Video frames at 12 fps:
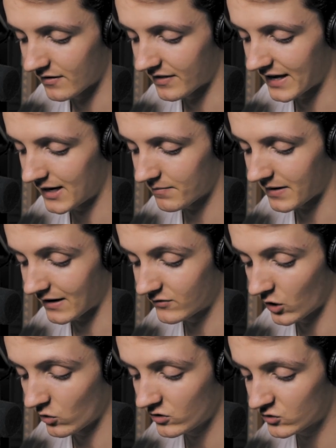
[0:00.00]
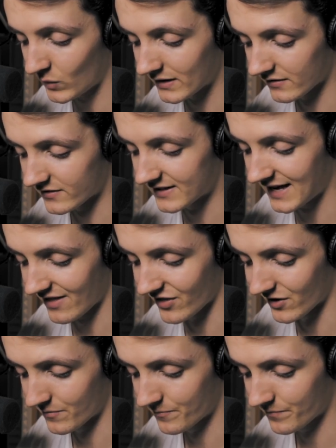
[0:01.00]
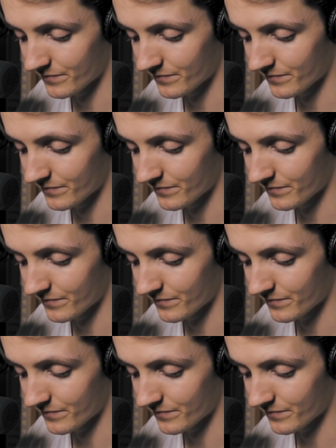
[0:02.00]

"They have long dwelt together."